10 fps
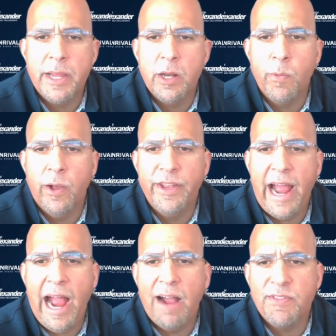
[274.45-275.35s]
being willing
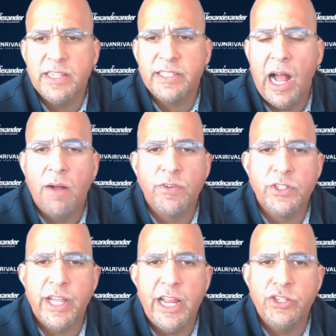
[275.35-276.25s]
to have these
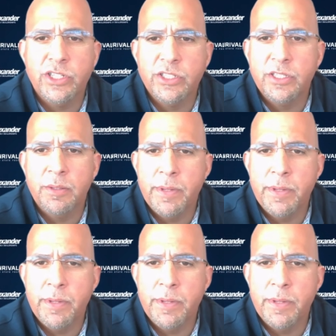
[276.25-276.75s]
conversations